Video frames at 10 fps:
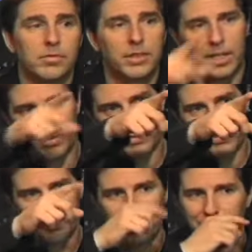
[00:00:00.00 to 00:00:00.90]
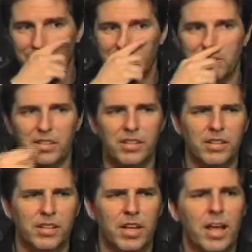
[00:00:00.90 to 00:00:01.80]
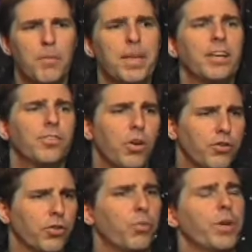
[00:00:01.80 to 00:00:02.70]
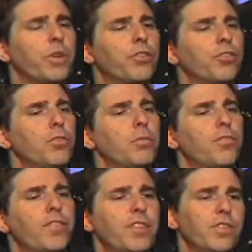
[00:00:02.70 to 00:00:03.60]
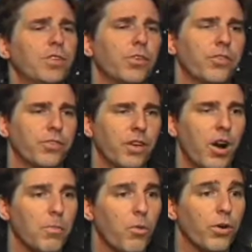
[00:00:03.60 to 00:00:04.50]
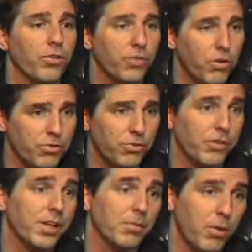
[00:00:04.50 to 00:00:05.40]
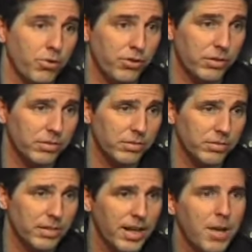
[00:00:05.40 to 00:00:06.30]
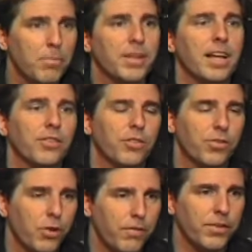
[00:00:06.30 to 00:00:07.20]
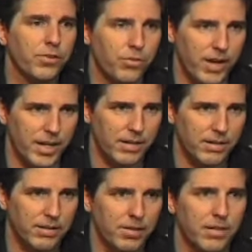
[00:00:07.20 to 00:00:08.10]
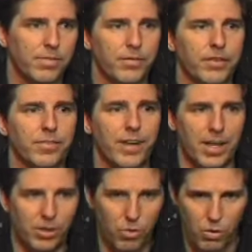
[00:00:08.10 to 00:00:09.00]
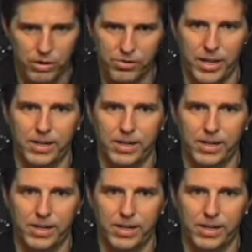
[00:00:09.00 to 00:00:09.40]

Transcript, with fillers: Yes? Being social. Being social. We would assume that physicals are more social than emotionals, but that's a surface trait, not a core trait.